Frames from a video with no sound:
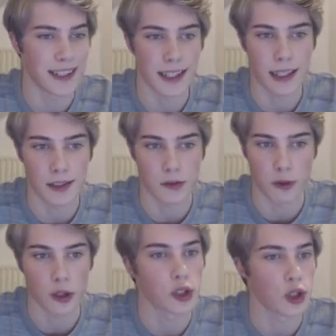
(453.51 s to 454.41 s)
against a
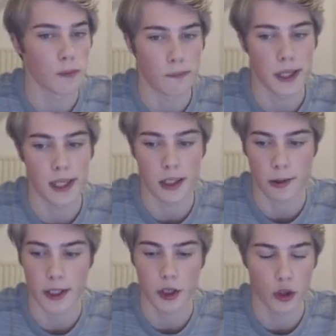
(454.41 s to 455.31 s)
rook should be
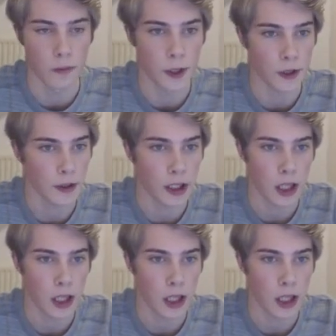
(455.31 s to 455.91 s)
quite doable